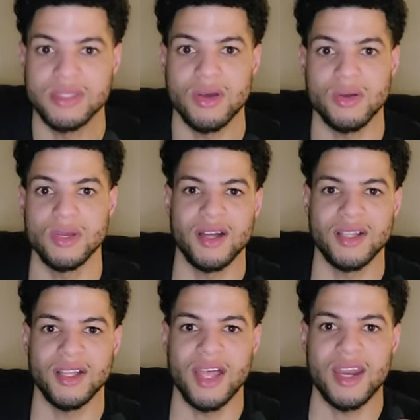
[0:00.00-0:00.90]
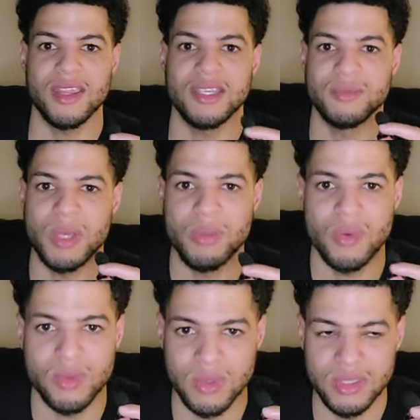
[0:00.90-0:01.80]
So a, a lot of these
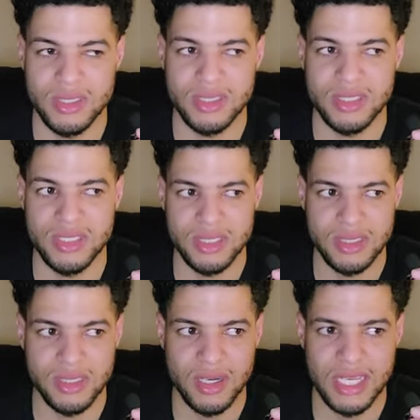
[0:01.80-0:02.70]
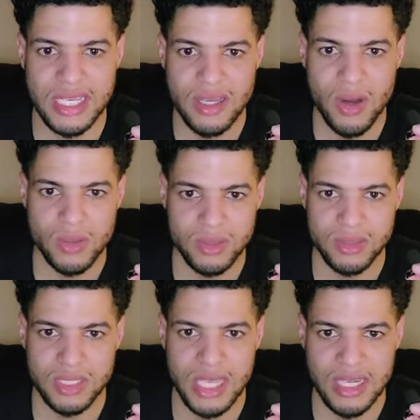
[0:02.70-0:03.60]
people just their
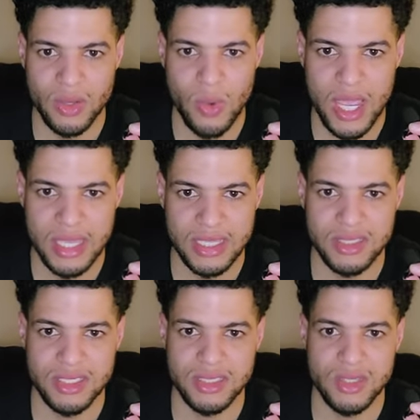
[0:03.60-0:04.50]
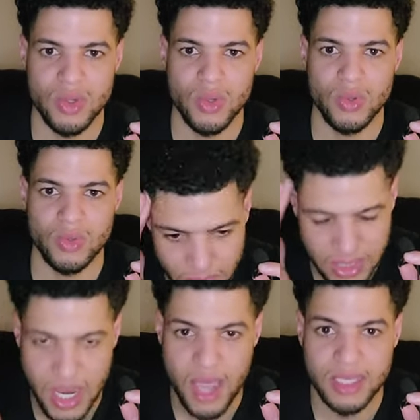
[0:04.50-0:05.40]
egos get in the way and they're just too
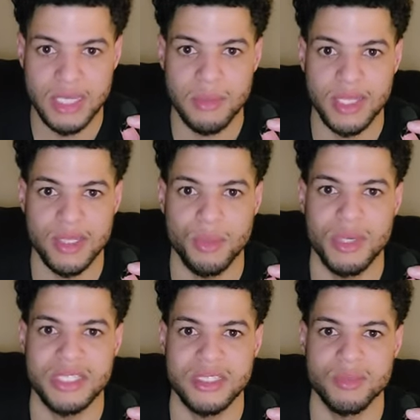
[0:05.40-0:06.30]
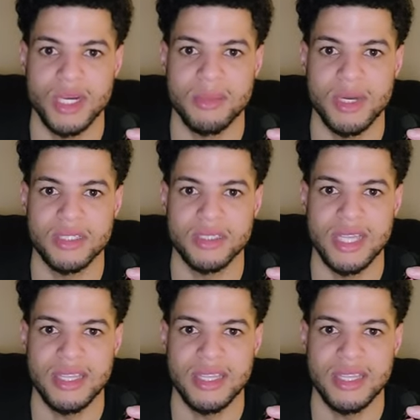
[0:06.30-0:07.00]
cocky about their business pretty much.